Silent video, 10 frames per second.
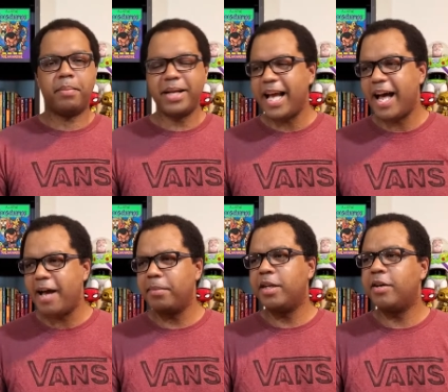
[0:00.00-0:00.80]
But yeah,
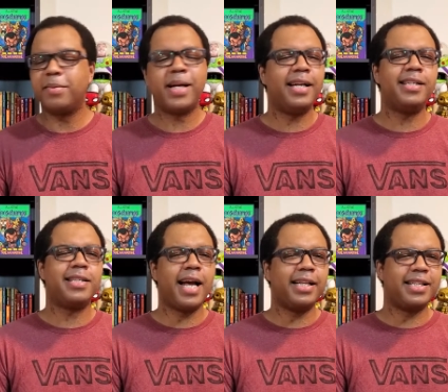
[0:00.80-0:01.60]
I'm kind of
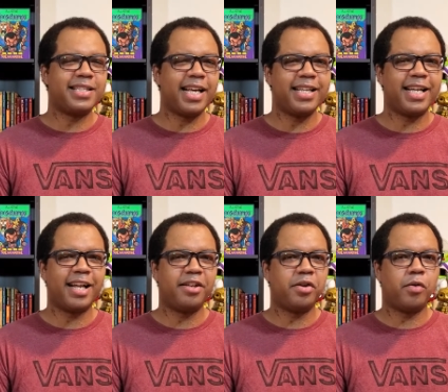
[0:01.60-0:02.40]
sad to say that
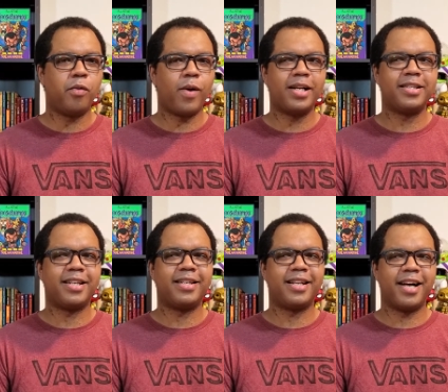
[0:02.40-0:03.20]
I don't watch
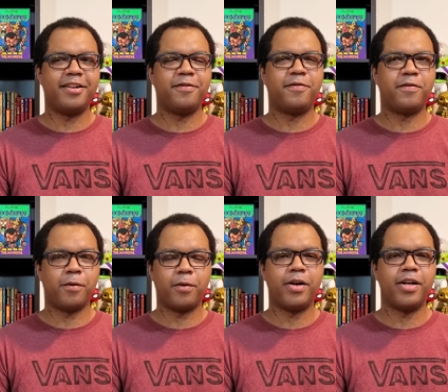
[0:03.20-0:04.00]
a lot of
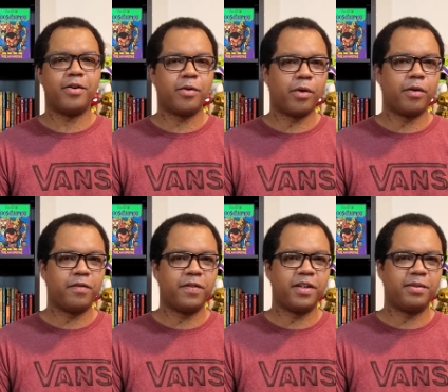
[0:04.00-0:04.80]
foreign horror
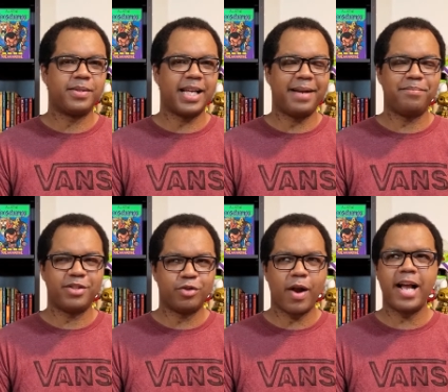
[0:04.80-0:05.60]
films. I'm
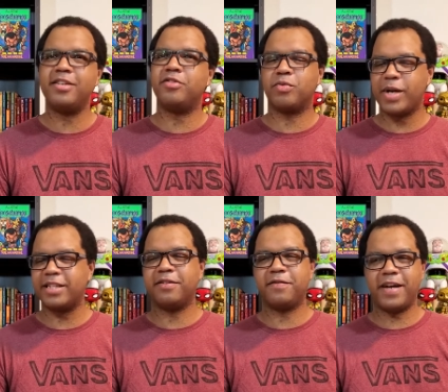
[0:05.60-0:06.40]
trying to
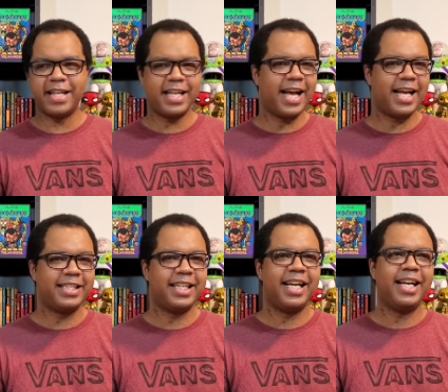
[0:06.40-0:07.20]
rectify
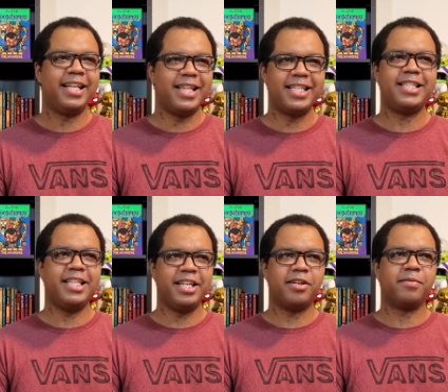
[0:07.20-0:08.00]
that this
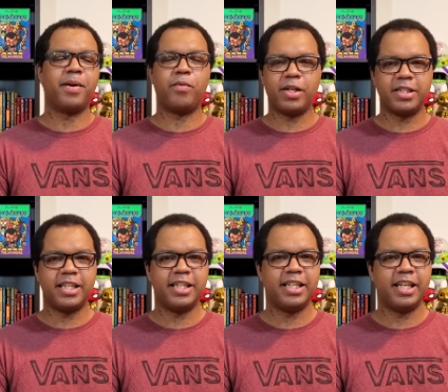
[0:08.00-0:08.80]
year by
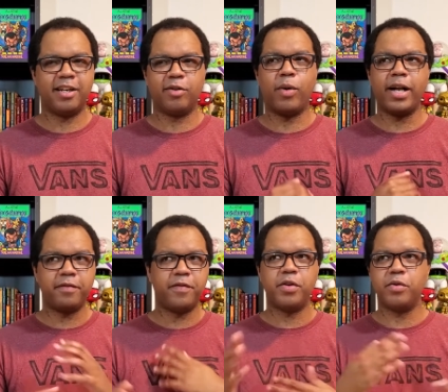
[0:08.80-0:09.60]
watching quite
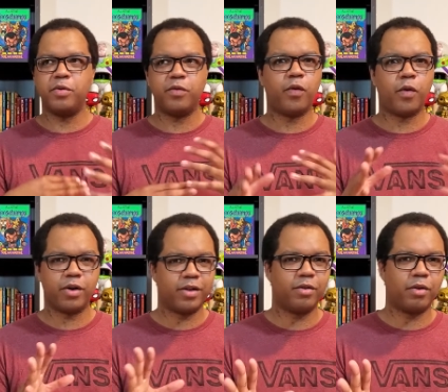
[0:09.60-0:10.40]
a few
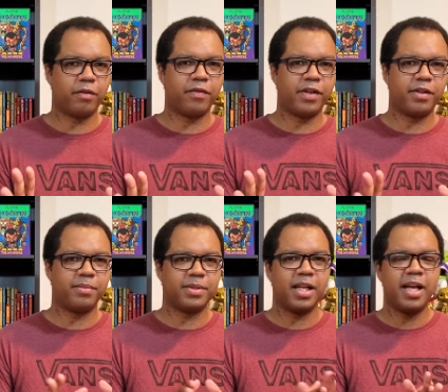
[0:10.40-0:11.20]
foreign horror
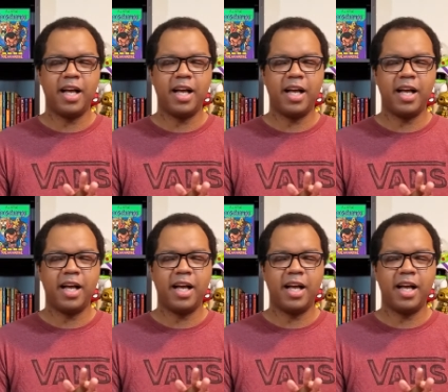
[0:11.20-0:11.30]
films.